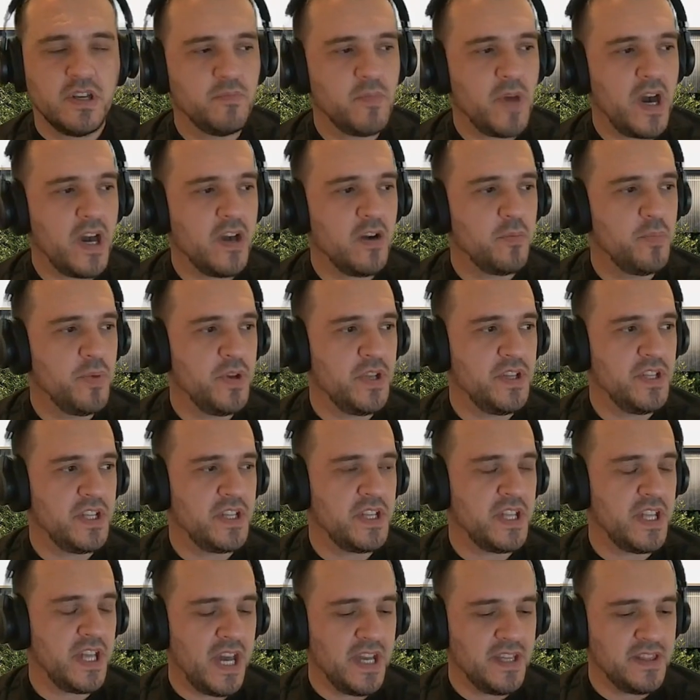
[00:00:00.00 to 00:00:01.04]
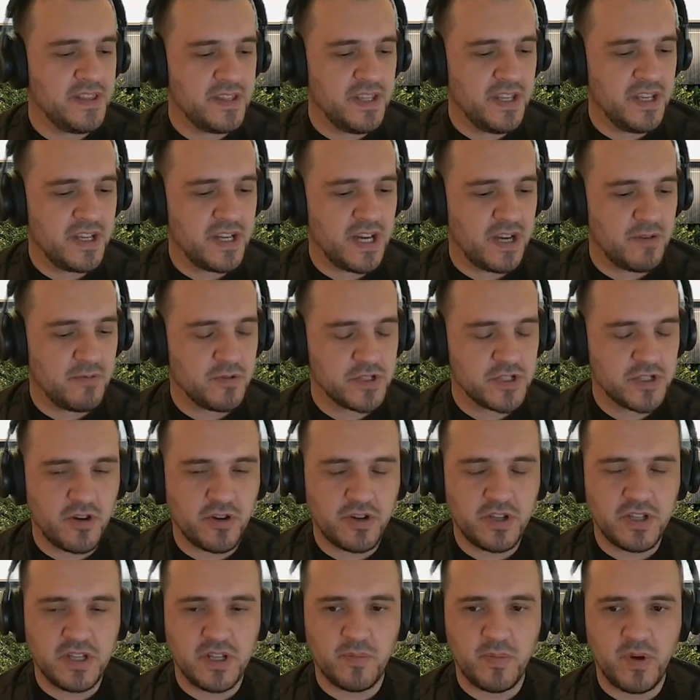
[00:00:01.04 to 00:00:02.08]
in my opinion, uh, I think I was
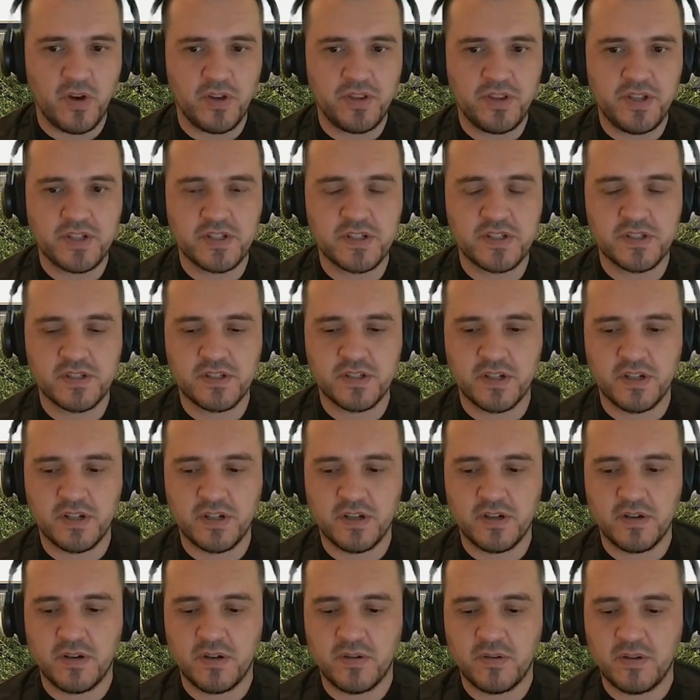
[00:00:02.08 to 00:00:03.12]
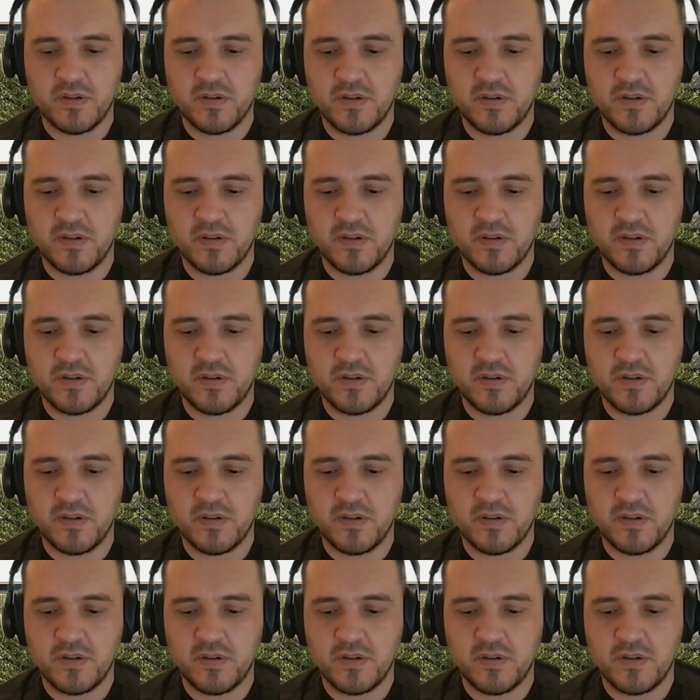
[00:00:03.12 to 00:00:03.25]
talking about this. Uh,